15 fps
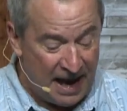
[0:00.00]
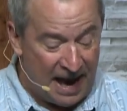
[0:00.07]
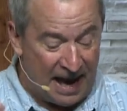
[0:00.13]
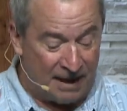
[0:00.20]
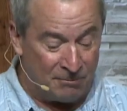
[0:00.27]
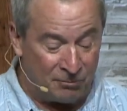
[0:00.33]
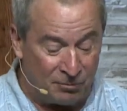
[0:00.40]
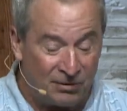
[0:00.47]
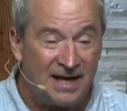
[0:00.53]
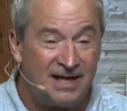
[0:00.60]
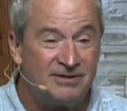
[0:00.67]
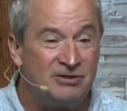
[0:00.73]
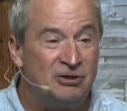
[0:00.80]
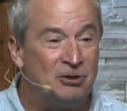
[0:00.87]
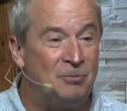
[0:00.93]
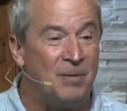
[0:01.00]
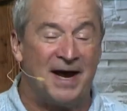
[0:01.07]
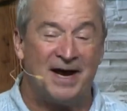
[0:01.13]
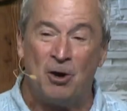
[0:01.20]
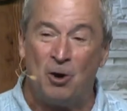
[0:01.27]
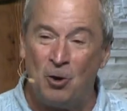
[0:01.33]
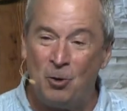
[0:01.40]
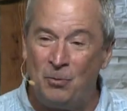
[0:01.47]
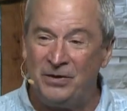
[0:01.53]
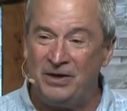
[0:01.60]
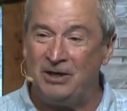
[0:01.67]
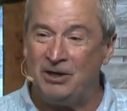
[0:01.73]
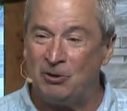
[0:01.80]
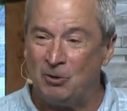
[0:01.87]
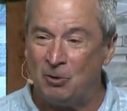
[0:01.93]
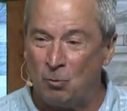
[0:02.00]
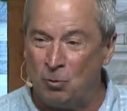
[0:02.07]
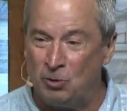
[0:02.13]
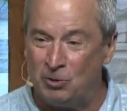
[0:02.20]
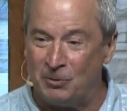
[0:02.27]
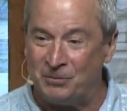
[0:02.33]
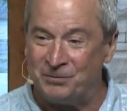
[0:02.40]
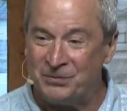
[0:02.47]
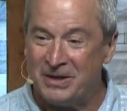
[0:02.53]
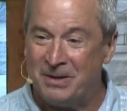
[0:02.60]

and blessed her by opening her womb,